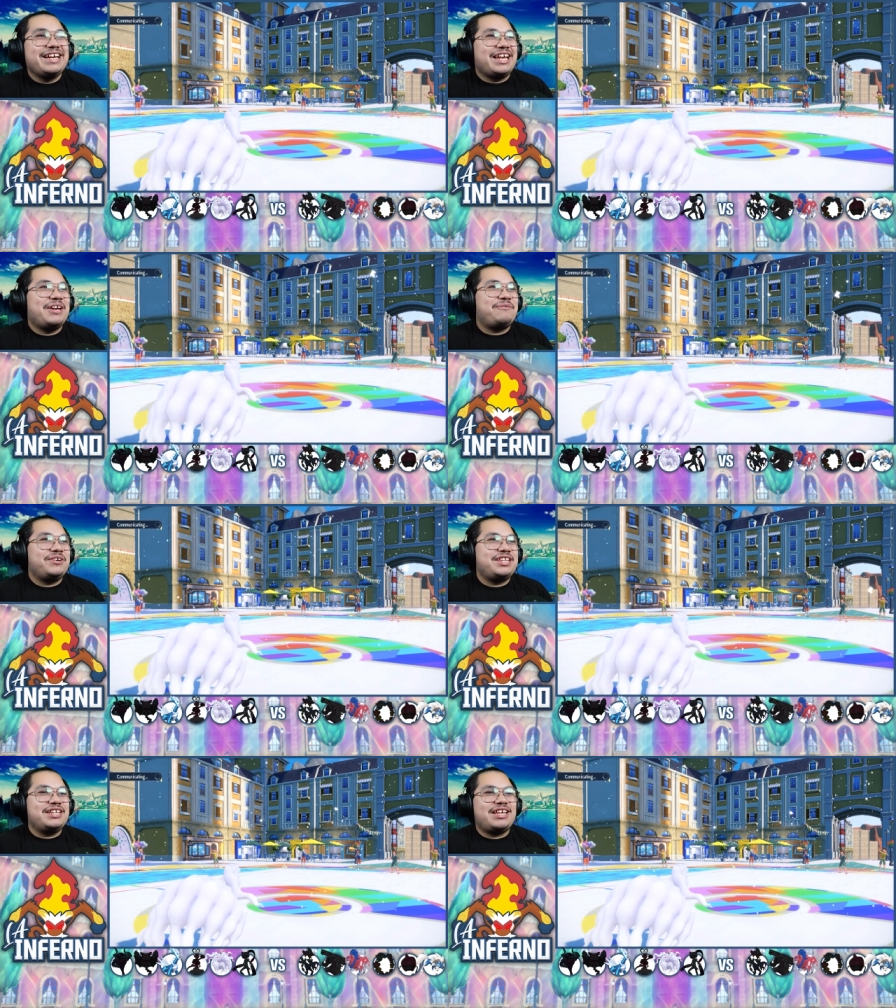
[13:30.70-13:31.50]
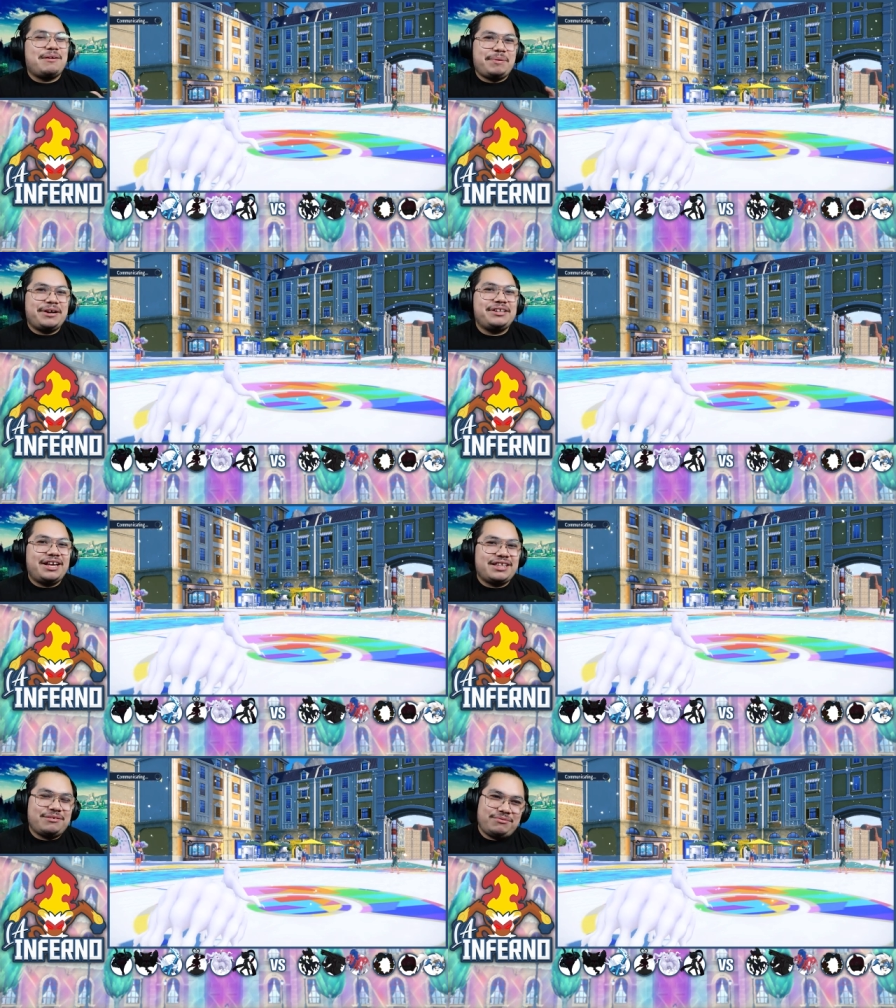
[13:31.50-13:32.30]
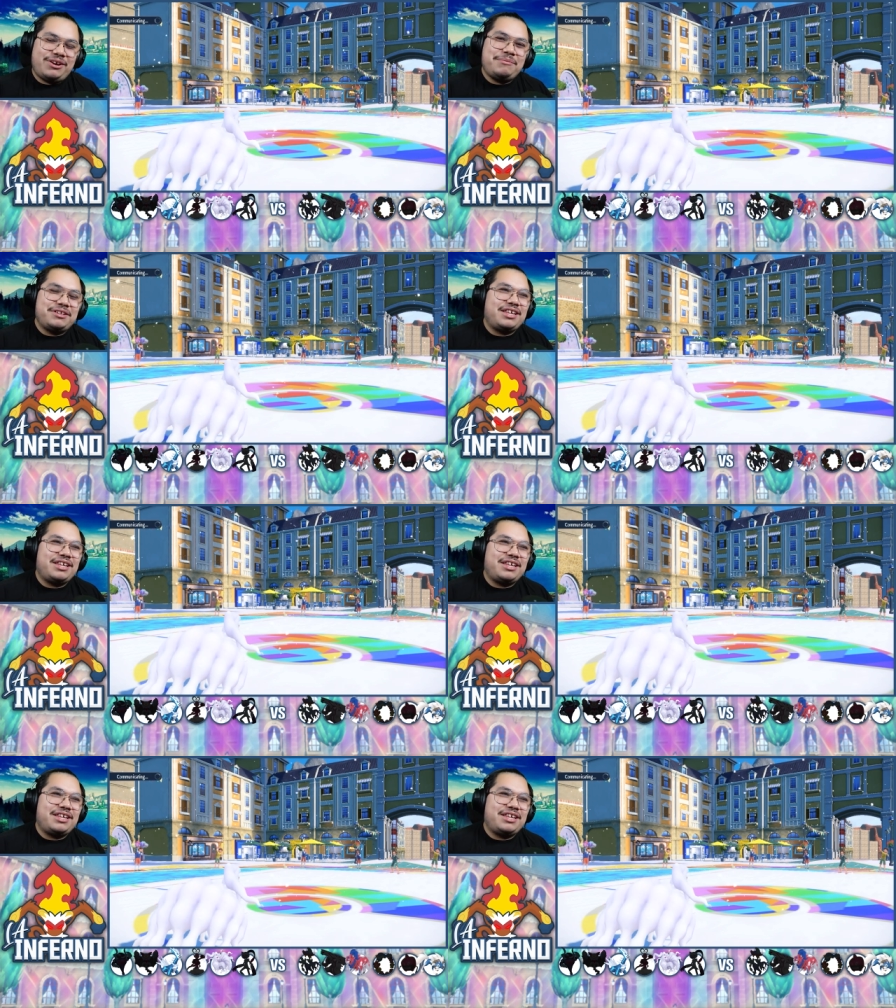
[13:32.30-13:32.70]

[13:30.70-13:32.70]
if we didn't get paralyzed and we were able